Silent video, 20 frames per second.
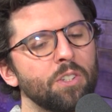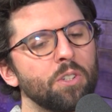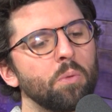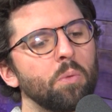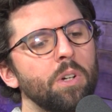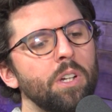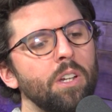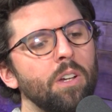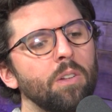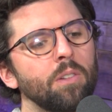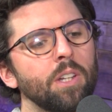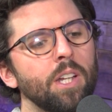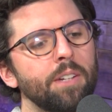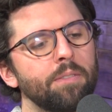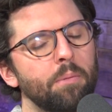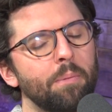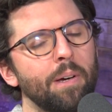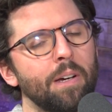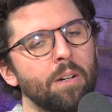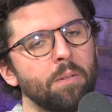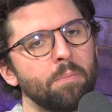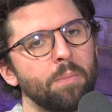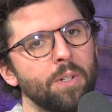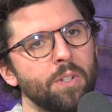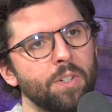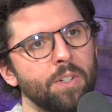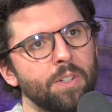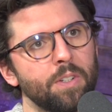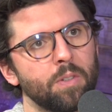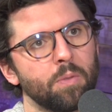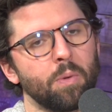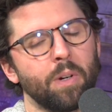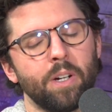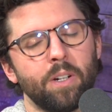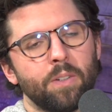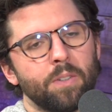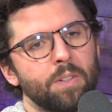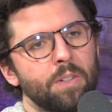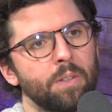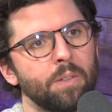So what do y'all love about admissions?
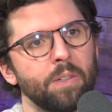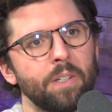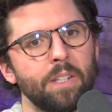Why are y'all still